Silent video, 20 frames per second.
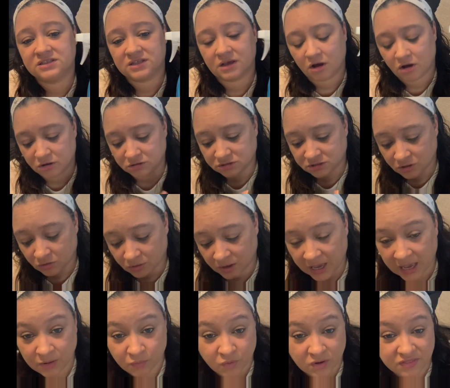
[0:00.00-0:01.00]
also
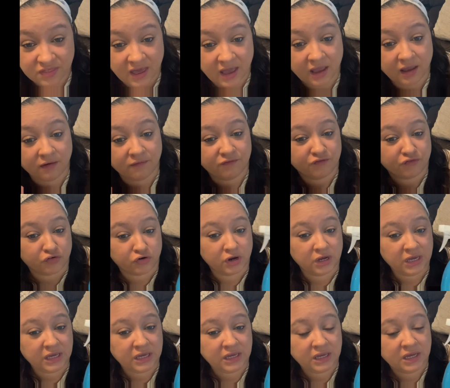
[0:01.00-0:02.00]
came with a
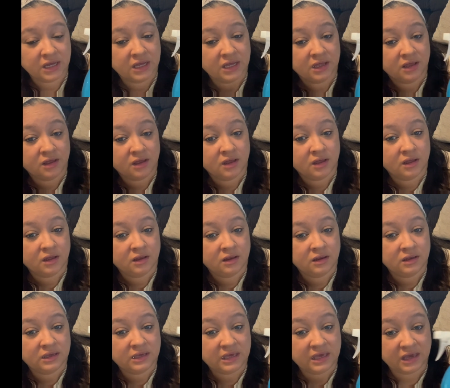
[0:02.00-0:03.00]
free
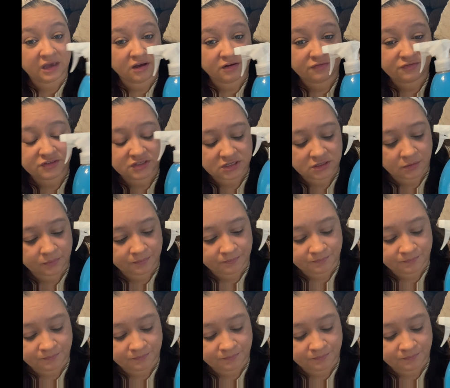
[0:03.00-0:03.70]
gift